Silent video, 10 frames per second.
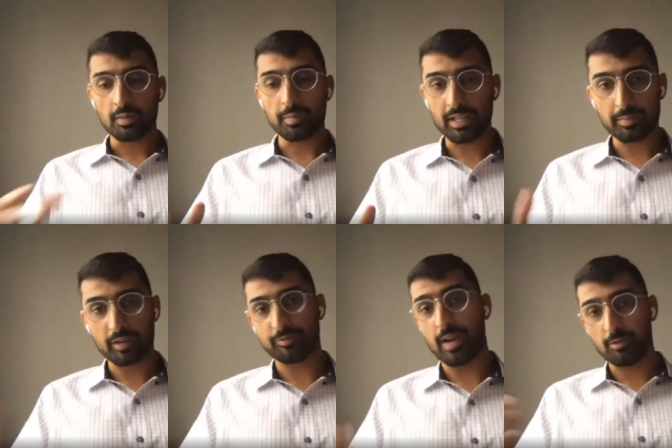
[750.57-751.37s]
make
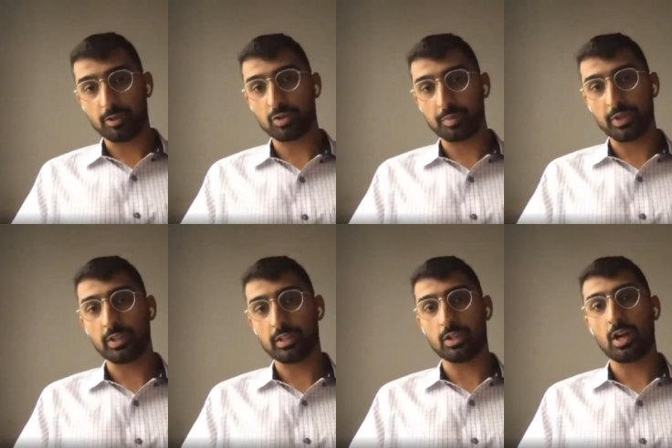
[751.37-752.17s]
about $500
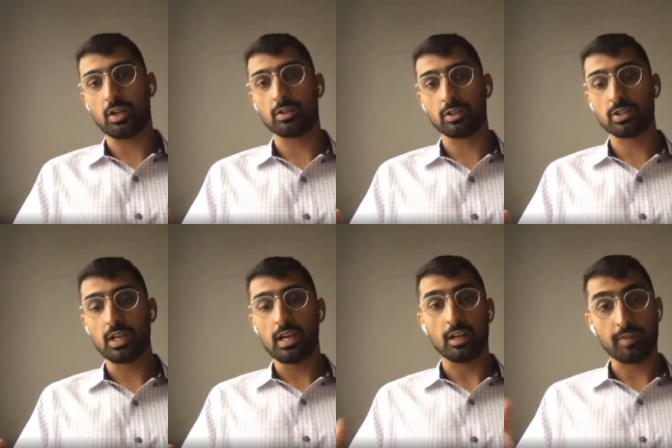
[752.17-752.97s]
billion
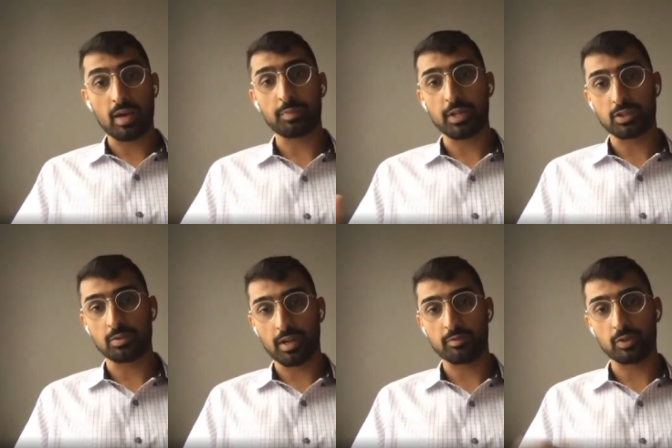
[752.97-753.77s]
of
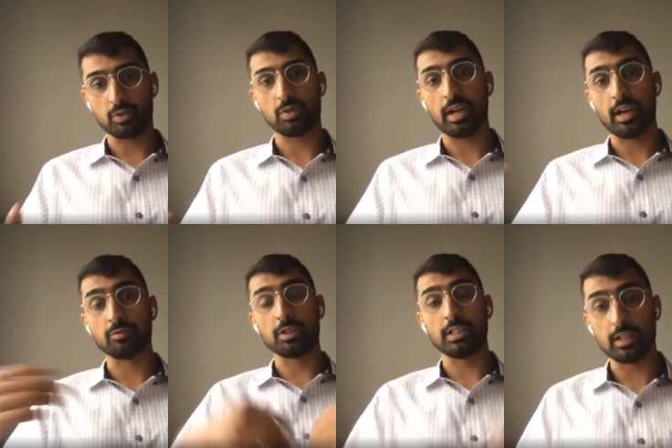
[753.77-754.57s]
outpatient revenue
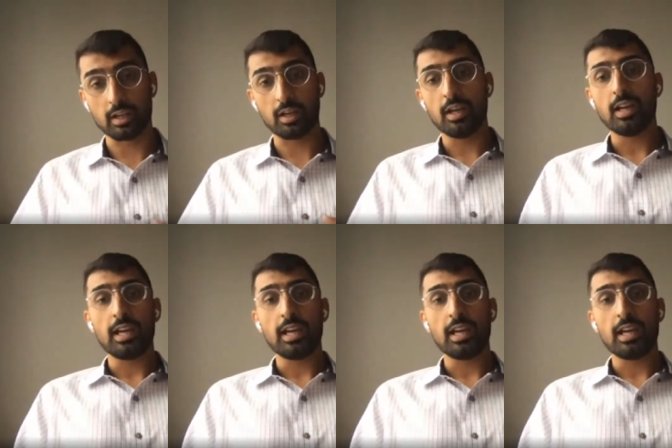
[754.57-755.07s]
every year.